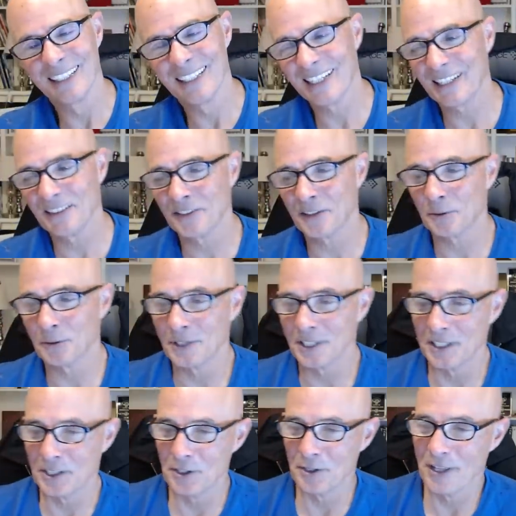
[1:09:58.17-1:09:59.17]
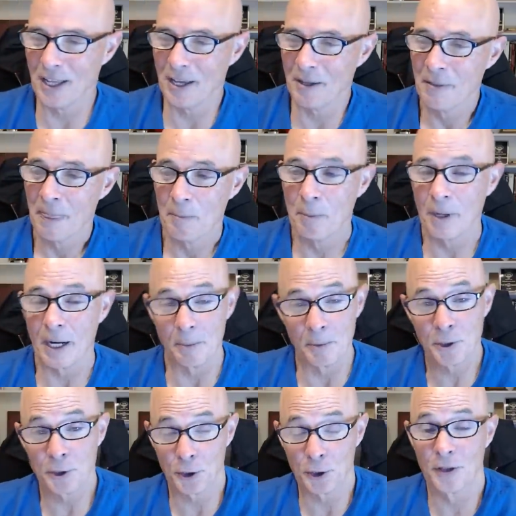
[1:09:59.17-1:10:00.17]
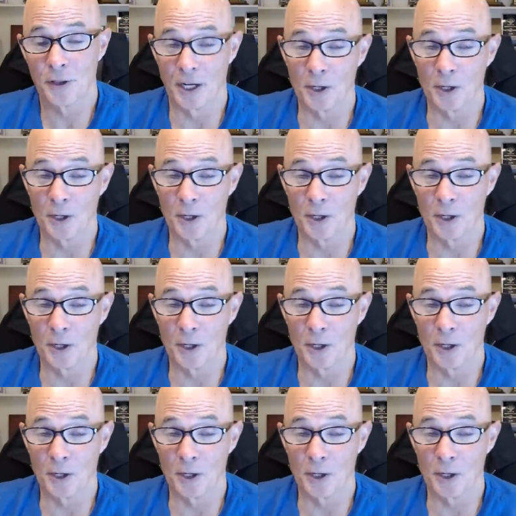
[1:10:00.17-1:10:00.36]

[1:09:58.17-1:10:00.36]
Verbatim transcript: I don't think we'll need to do that, but I'm sure